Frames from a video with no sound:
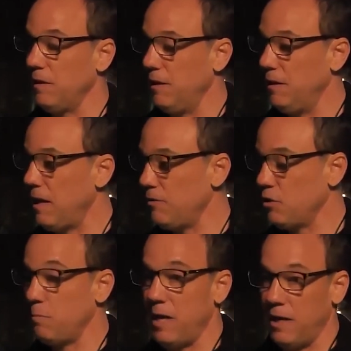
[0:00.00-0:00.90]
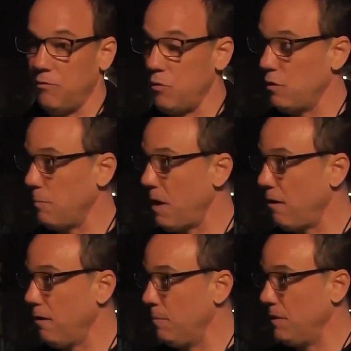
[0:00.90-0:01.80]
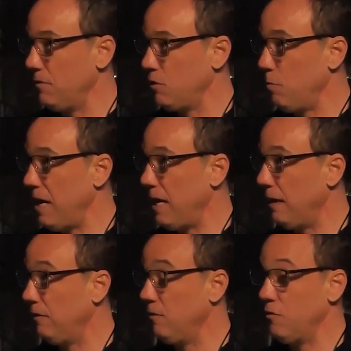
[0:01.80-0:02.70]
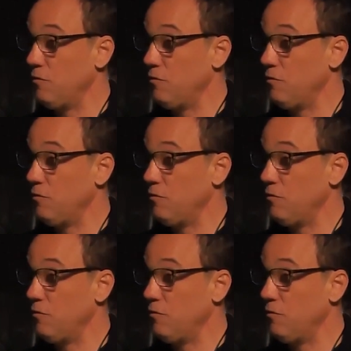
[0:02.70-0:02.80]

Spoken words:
like, not just speaking truth to power, but speaking